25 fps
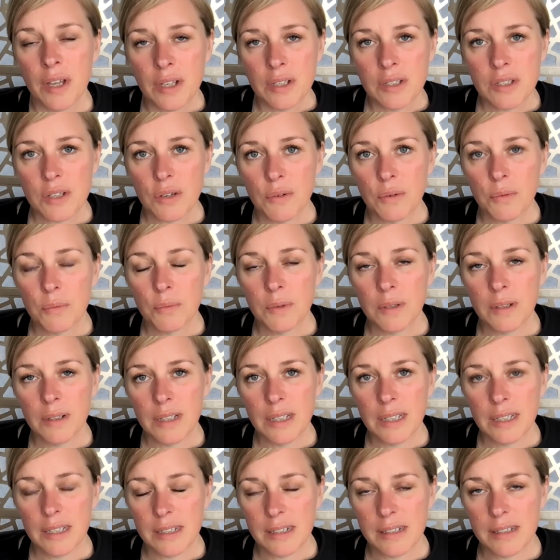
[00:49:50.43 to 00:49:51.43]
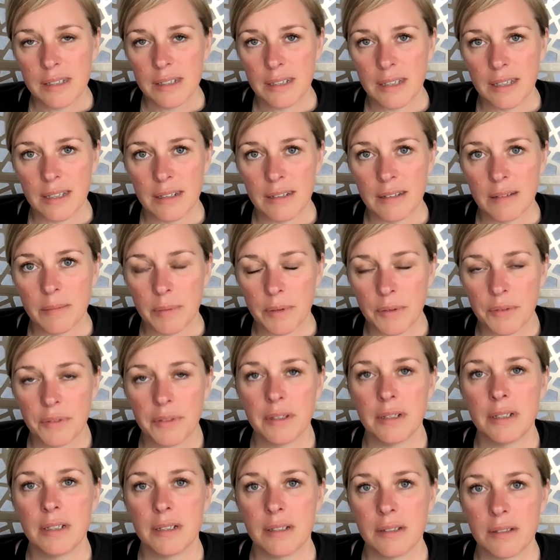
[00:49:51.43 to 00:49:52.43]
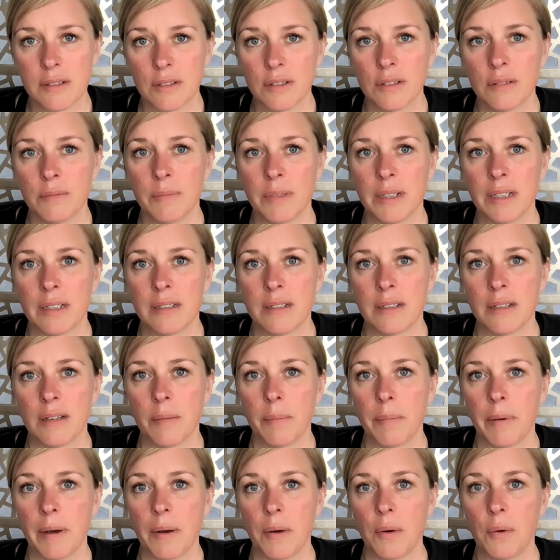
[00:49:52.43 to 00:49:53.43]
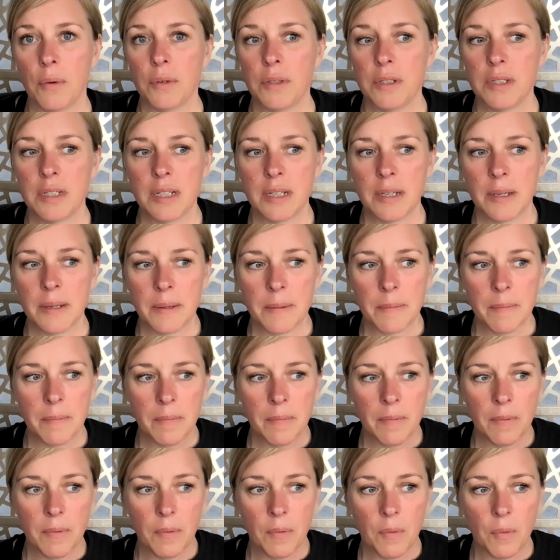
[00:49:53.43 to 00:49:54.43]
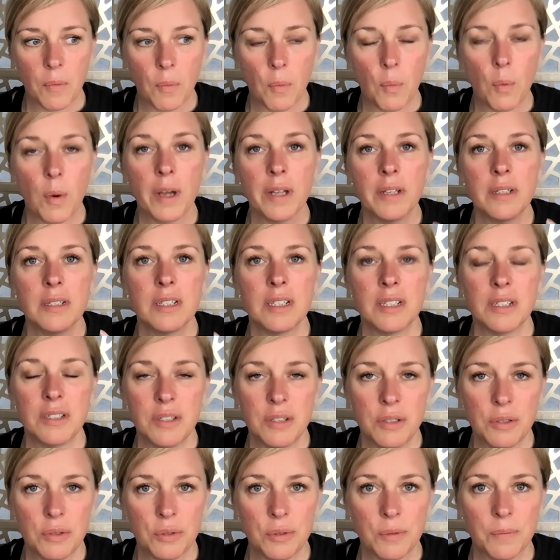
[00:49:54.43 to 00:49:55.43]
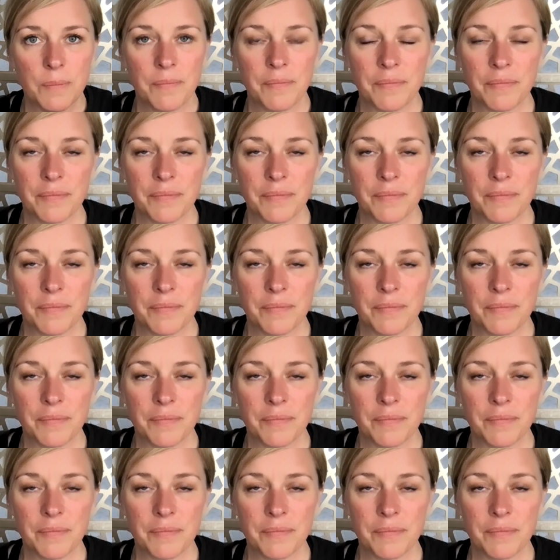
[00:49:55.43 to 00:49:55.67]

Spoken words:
So it really is, again, about the discernment, about what to do.